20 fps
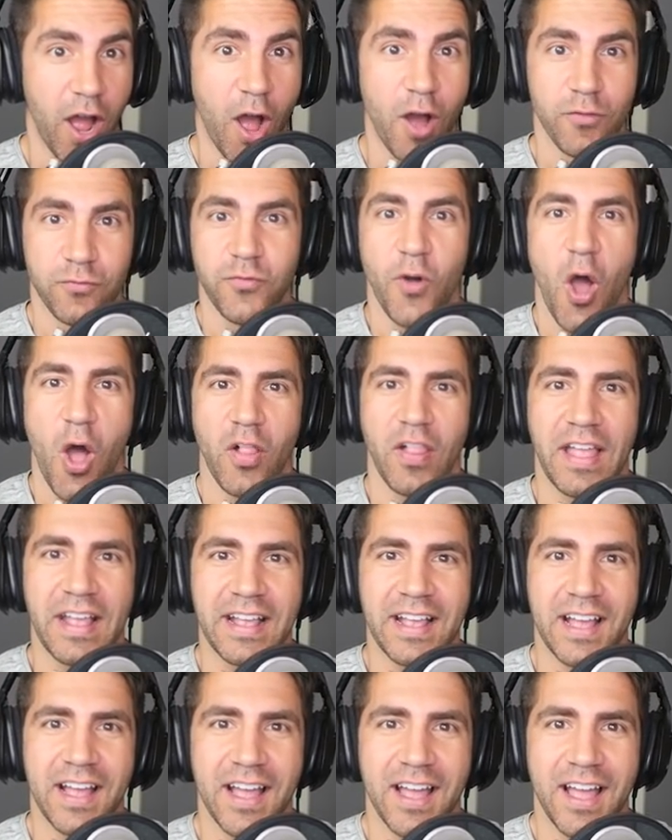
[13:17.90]
of falling.
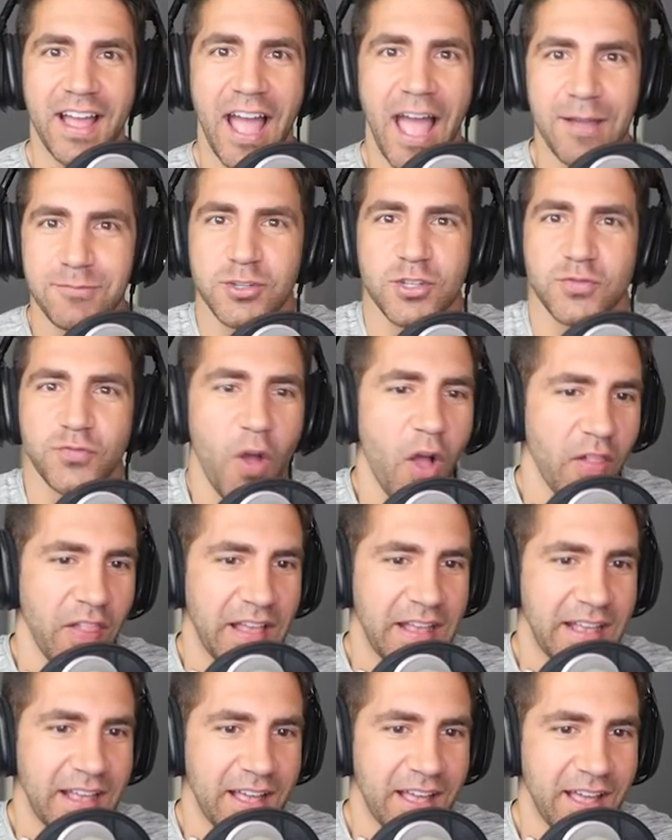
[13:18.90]
I'm just
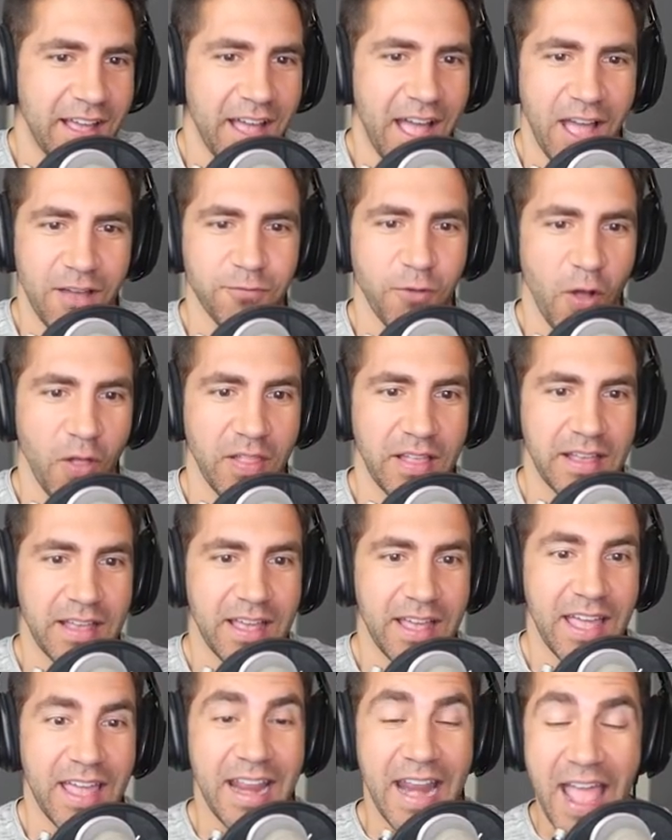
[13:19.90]
falling. I'm falling.
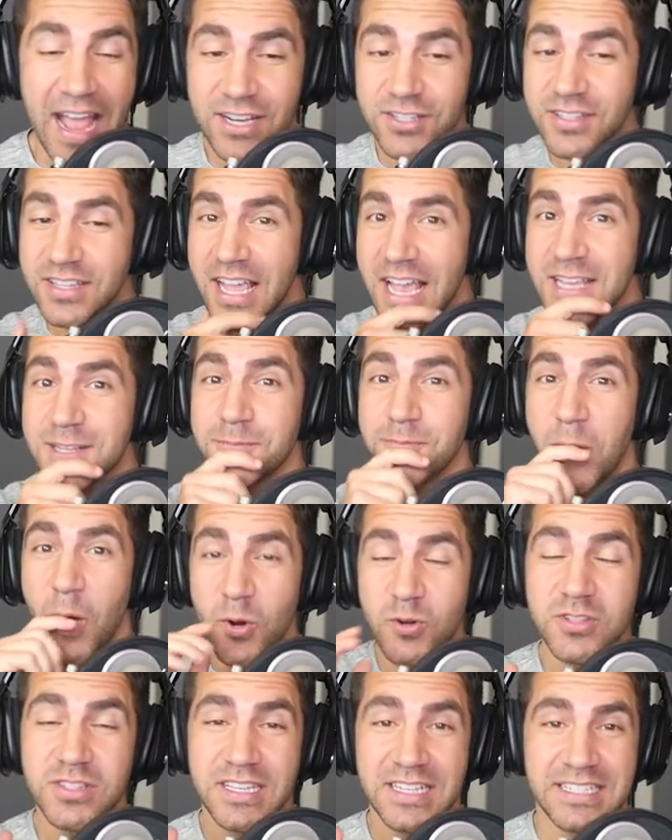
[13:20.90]
And actually, guys,
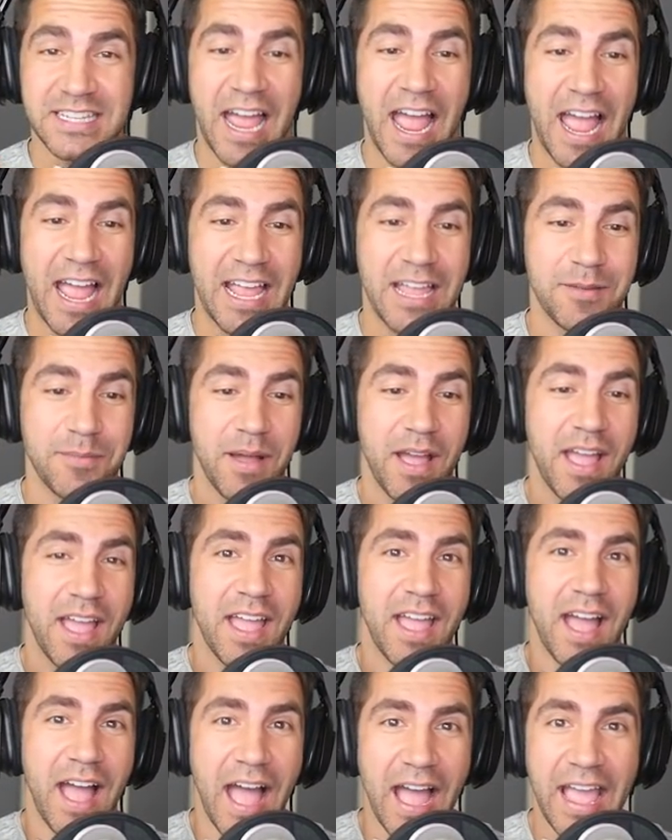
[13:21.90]
most of the time,
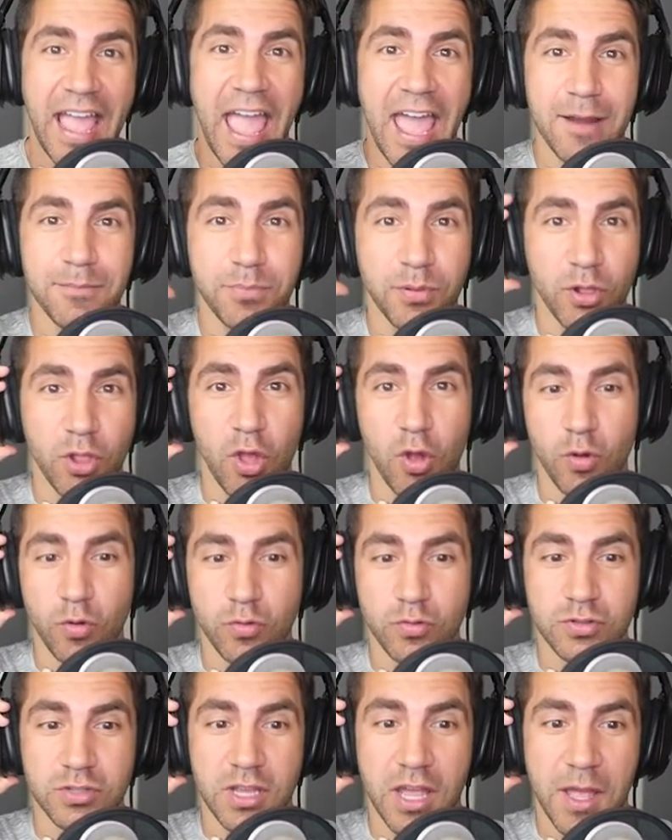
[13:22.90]
I had
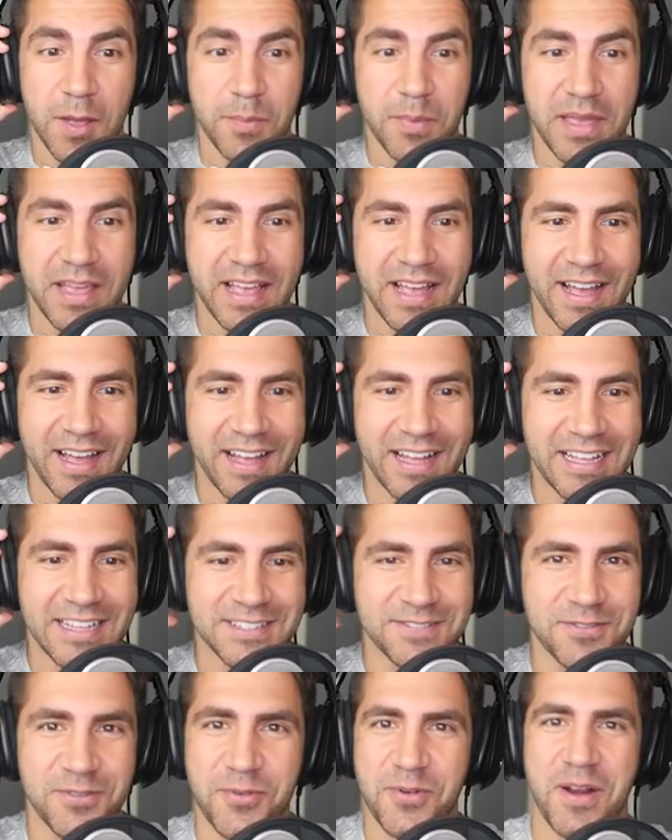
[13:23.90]
balloons
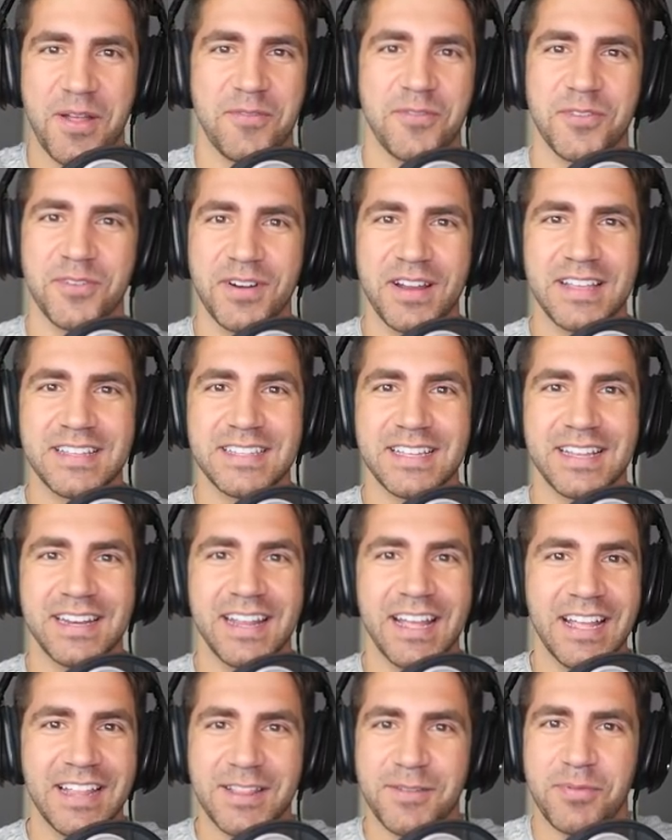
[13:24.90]
because for whatever reason,
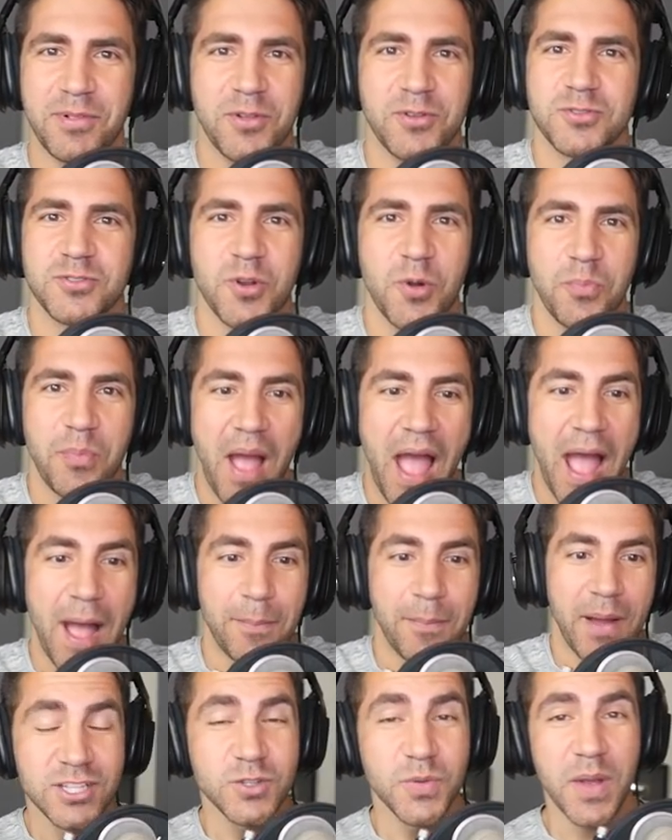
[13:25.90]
the balloons don't pop.
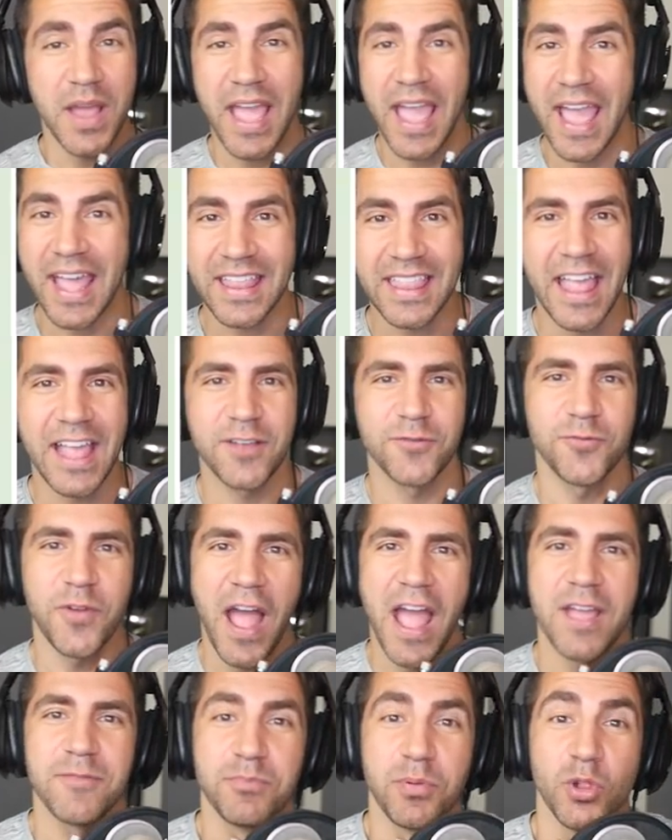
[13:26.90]
So I had like
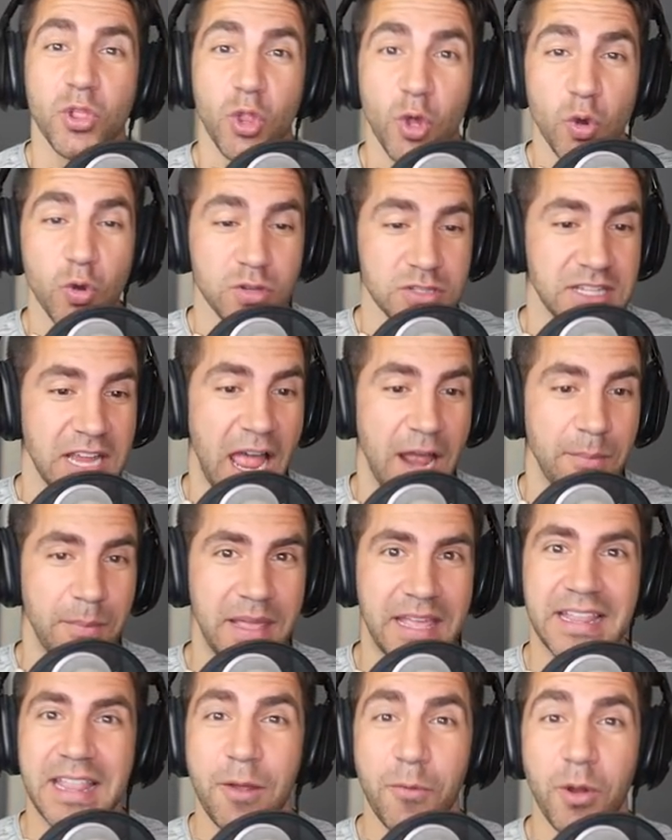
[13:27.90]
five balloons on
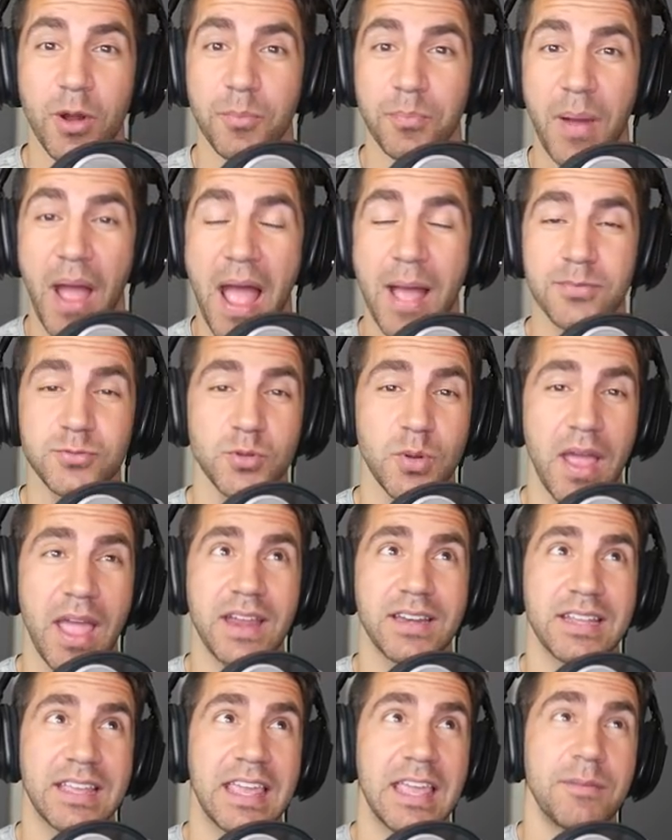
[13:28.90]
me and they wouldn't pop. So I
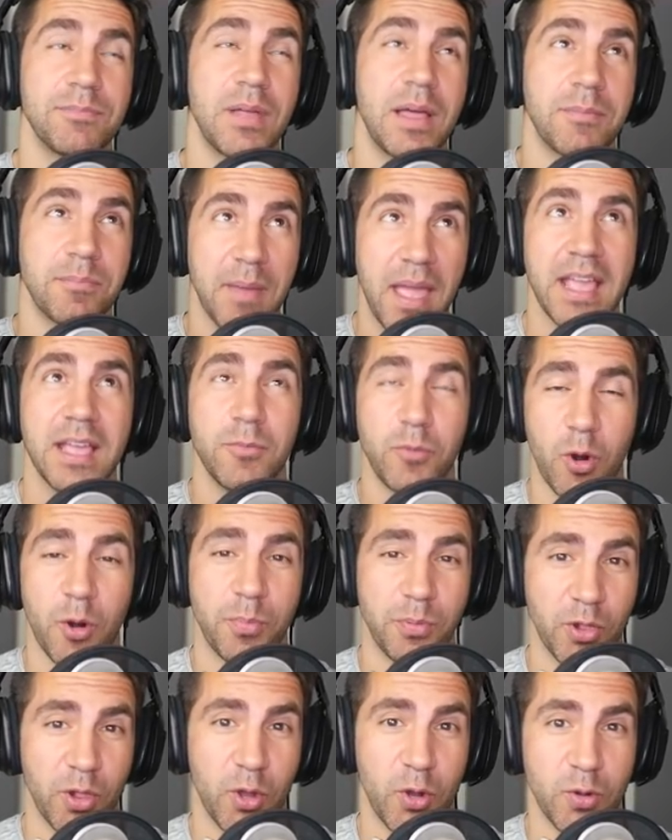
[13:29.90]
had to keep like making more
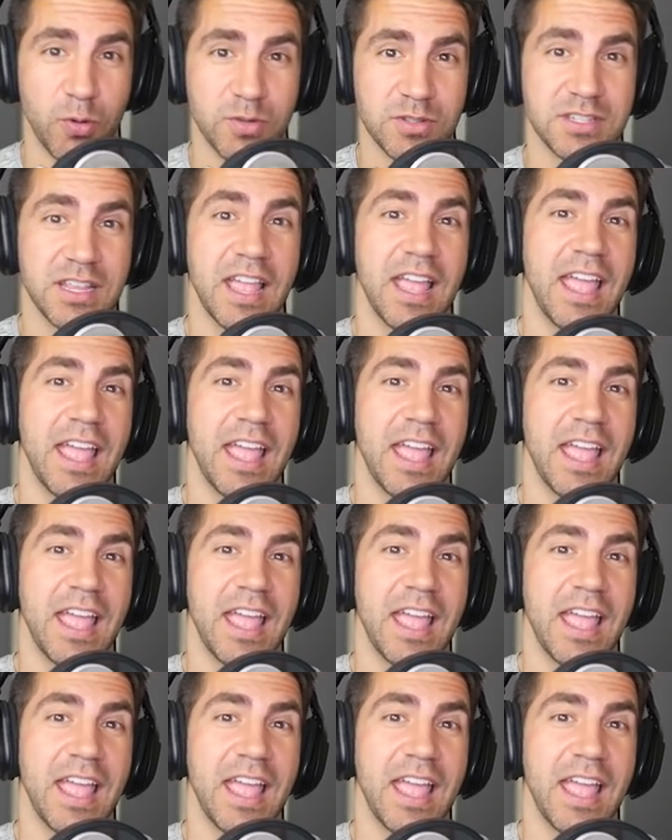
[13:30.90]
balloons